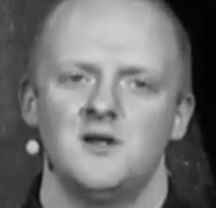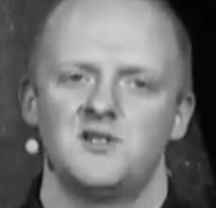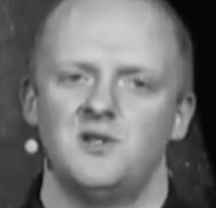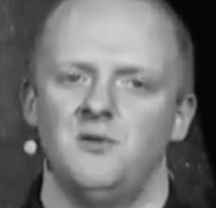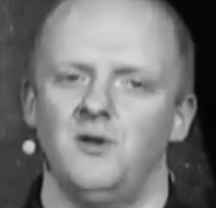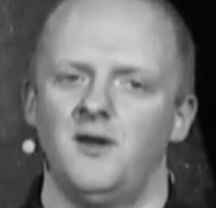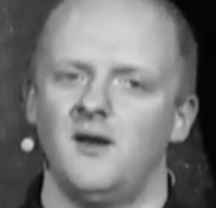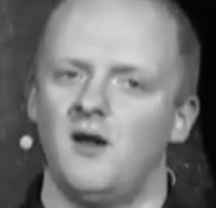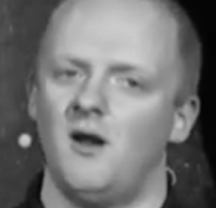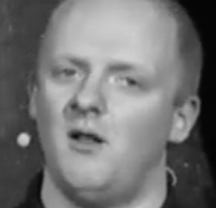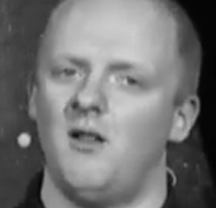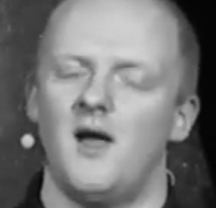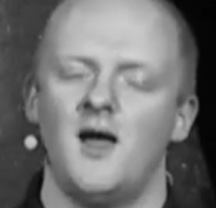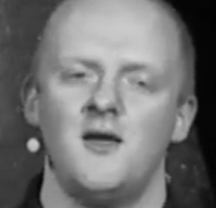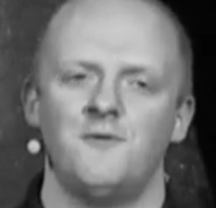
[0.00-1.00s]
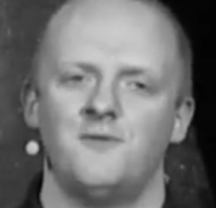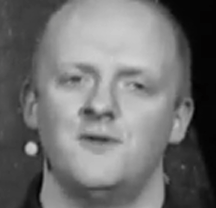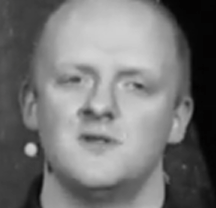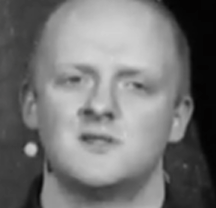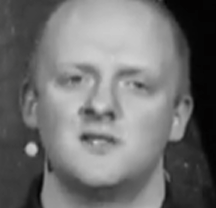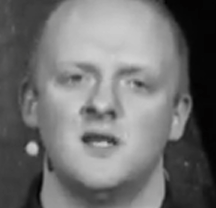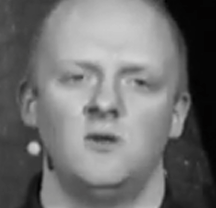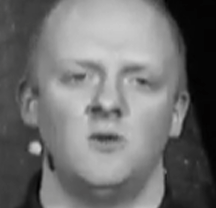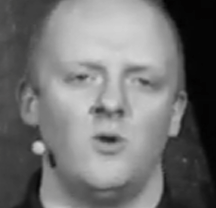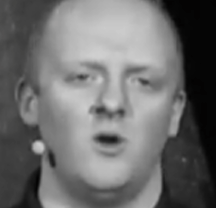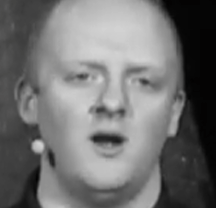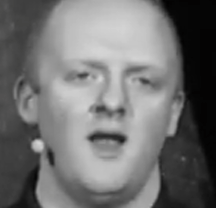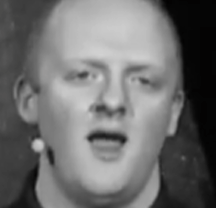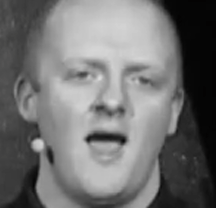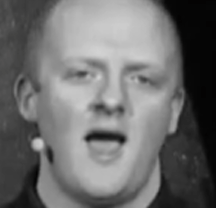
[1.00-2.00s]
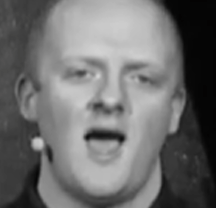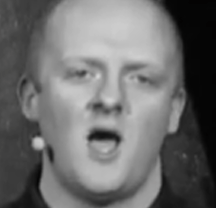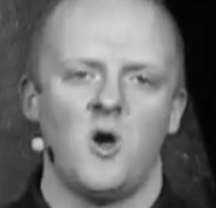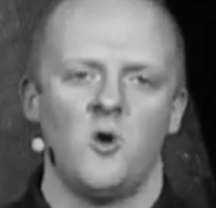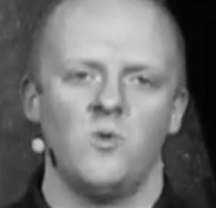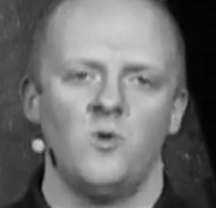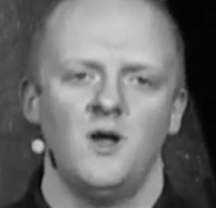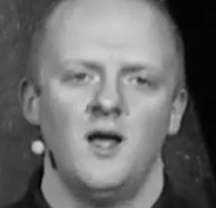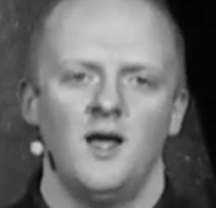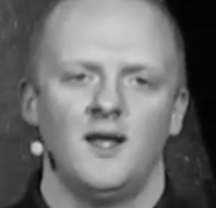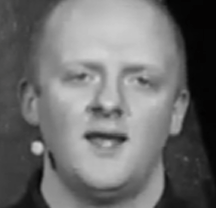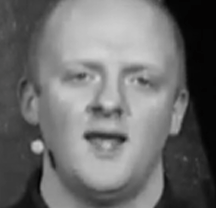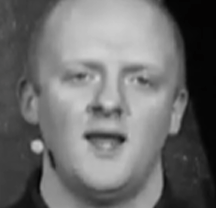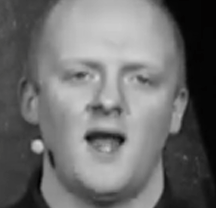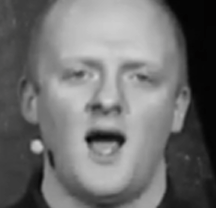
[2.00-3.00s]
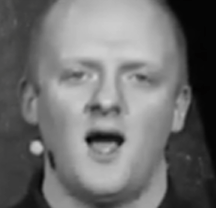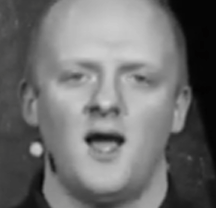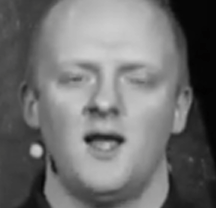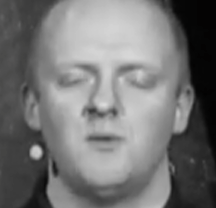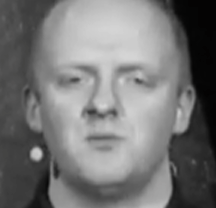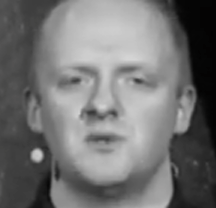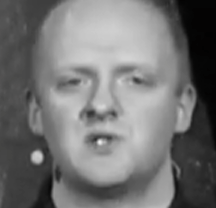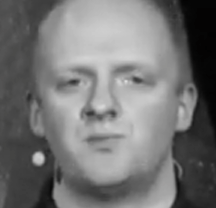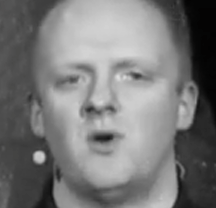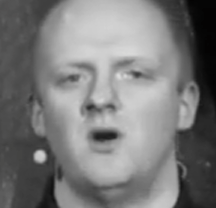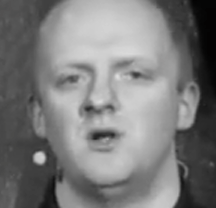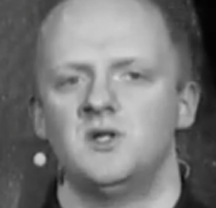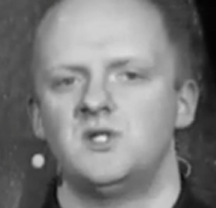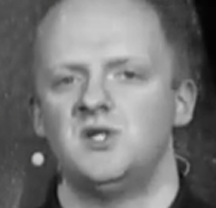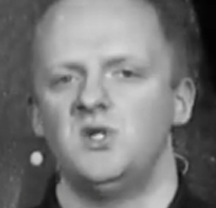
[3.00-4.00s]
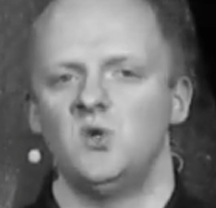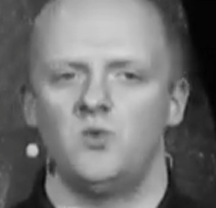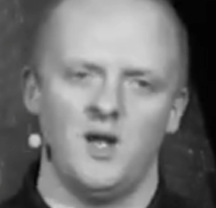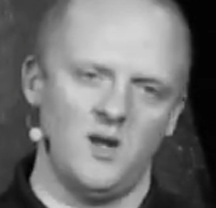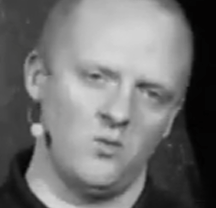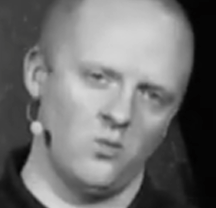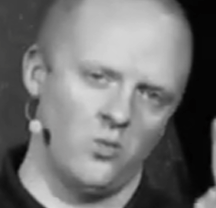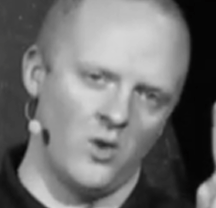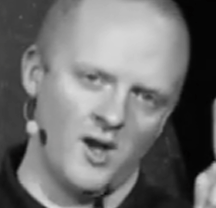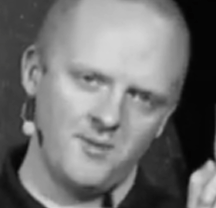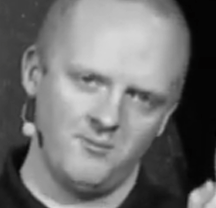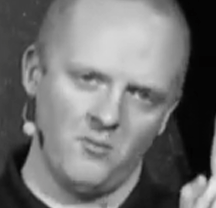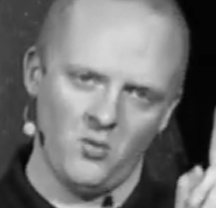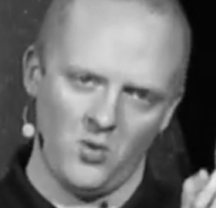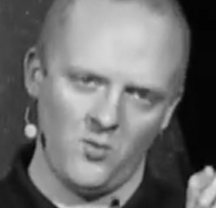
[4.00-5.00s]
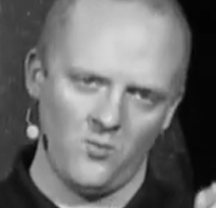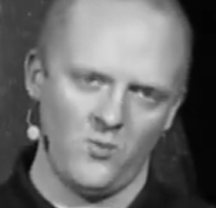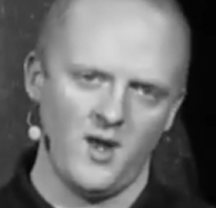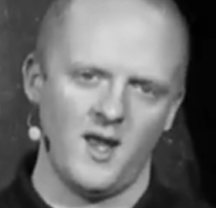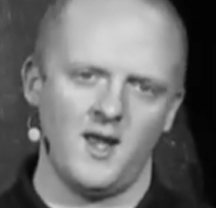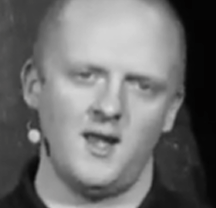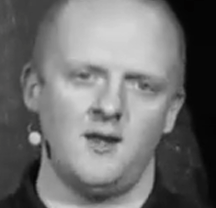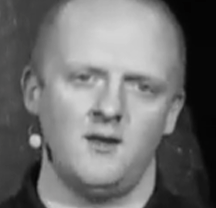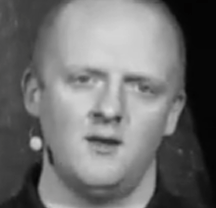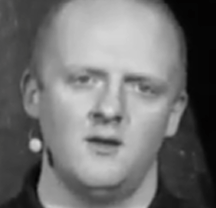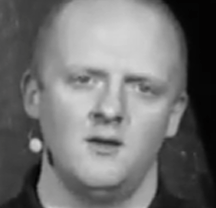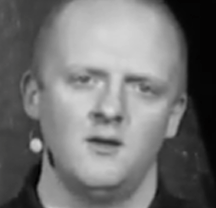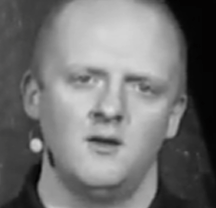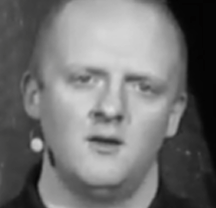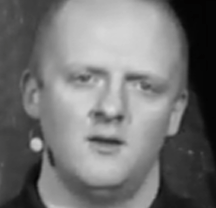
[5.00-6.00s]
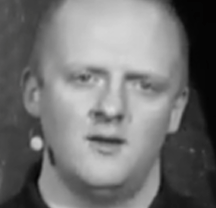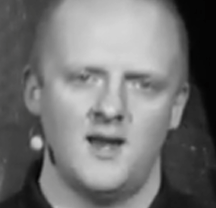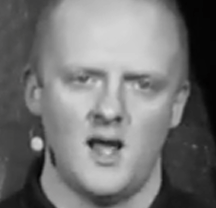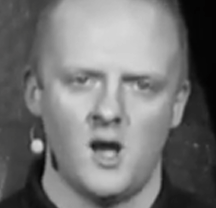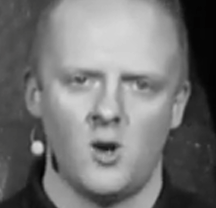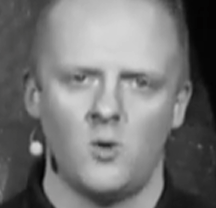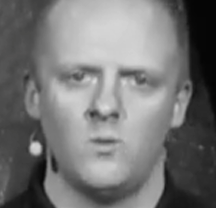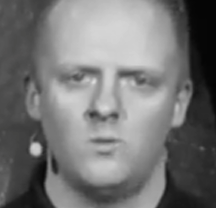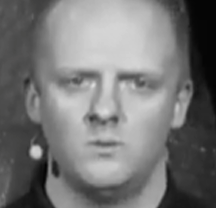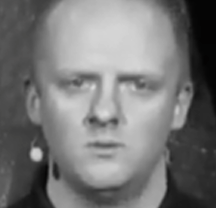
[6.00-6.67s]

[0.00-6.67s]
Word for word: To look at our life and to say, Lord, how can I respond to you in one more way now?